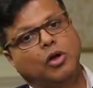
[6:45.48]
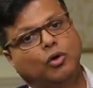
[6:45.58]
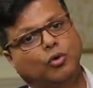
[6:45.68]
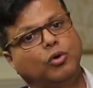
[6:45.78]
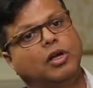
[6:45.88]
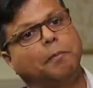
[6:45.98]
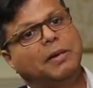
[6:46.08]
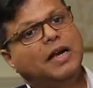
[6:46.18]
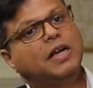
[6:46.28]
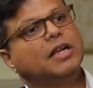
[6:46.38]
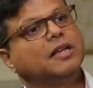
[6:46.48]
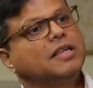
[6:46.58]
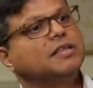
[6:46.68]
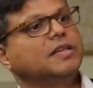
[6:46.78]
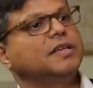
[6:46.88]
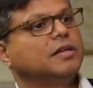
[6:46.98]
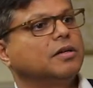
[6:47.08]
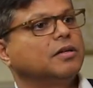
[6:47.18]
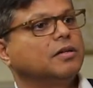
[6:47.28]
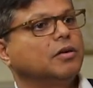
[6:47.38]
to completely rethink
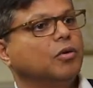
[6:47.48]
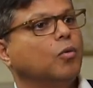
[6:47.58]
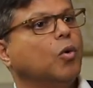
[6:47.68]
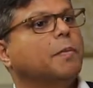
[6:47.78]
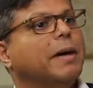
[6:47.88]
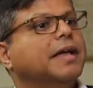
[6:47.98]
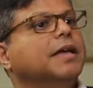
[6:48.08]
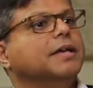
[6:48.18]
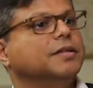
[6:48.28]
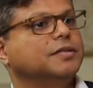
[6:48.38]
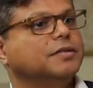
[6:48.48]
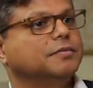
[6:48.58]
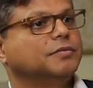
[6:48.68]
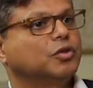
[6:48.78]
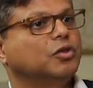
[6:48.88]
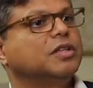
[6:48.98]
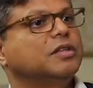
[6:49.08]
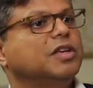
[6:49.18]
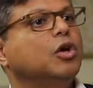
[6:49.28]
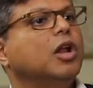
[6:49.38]
what banking is. So
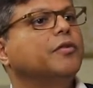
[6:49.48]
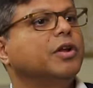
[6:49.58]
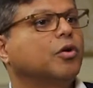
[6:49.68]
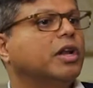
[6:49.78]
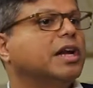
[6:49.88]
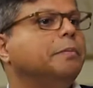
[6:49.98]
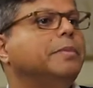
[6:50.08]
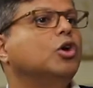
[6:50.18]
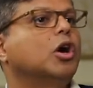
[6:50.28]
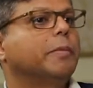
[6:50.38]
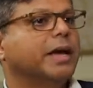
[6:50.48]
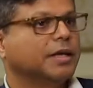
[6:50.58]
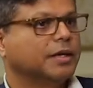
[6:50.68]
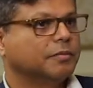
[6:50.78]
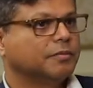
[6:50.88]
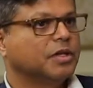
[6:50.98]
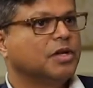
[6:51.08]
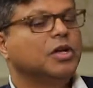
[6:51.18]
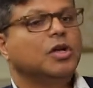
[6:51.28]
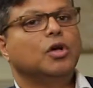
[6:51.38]
we are calling it beyond banking.
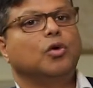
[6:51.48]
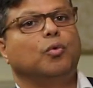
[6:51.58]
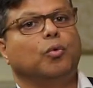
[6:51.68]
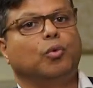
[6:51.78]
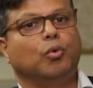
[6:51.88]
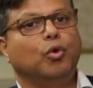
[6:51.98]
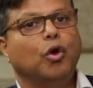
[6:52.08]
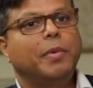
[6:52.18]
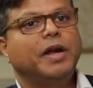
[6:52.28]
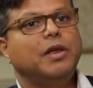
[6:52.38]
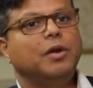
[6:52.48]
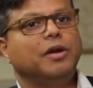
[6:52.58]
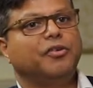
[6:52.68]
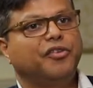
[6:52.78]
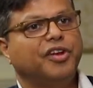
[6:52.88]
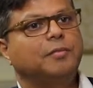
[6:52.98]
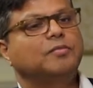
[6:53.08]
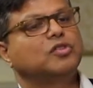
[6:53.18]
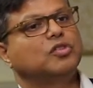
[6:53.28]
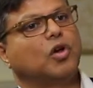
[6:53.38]
Nobody
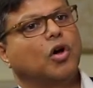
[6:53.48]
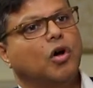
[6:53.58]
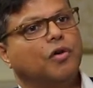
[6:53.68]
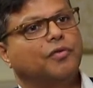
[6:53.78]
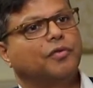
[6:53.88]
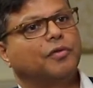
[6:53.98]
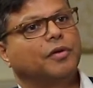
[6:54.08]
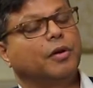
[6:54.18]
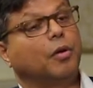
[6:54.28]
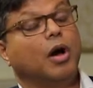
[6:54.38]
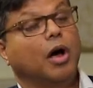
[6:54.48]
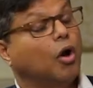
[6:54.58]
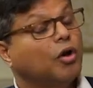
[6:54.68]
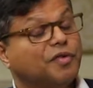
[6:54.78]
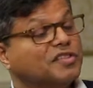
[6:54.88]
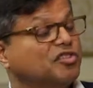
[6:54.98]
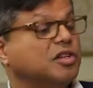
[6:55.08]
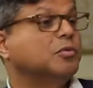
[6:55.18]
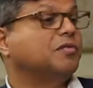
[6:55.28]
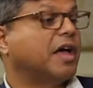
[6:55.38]
dreams of, a lot of us
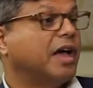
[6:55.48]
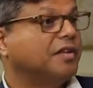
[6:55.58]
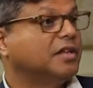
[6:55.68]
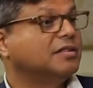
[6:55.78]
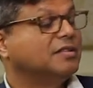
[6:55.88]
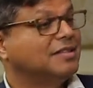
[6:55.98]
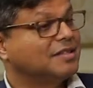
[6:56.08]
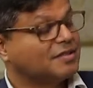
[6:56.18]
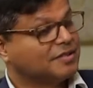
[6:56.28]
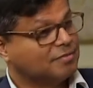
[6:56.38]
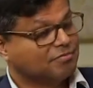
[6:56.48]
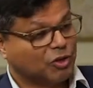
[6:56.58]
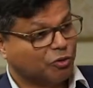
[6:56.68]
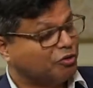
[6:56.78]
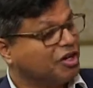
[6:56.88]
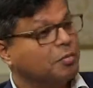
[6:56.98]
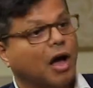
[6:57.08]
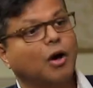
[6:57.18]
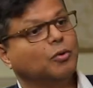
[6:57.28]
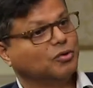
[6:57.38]
dream of having this dream
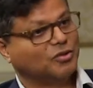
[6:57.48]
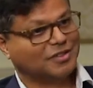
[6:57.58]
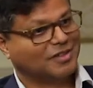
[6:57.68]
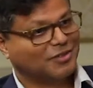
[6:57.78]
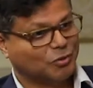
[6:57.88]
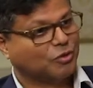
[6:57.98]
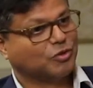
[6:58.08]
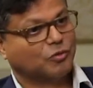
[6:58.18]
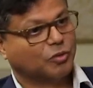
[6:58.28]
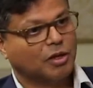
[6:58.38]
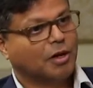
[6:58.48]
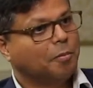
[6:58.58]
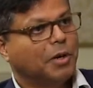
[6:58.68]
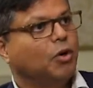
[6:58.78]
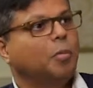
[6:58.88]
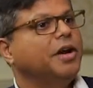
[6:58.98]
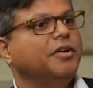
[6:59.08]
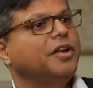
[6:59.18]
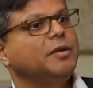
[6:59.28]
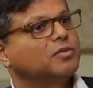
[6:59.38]
house and so on and so forth. But nobody
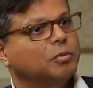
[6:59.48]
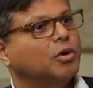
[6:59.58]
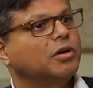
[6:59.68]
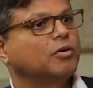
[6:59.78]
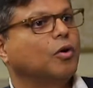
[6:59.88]
dreams about